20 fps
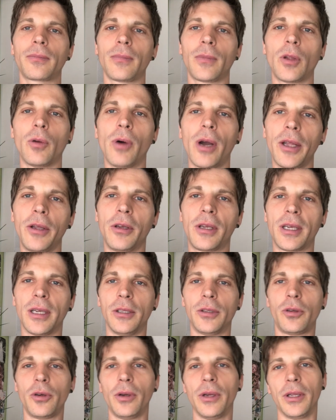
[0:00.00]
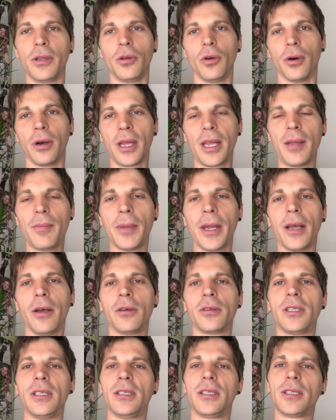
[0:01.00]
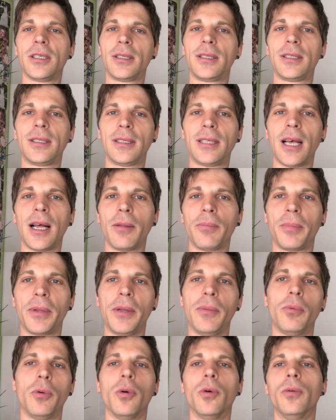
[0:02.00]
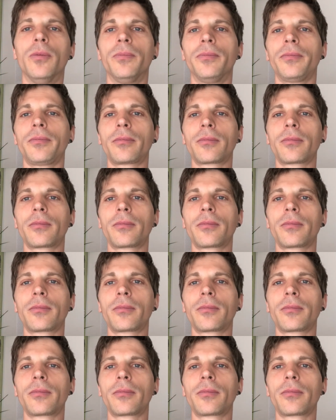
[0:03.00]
what you can do in your emails is just tell people,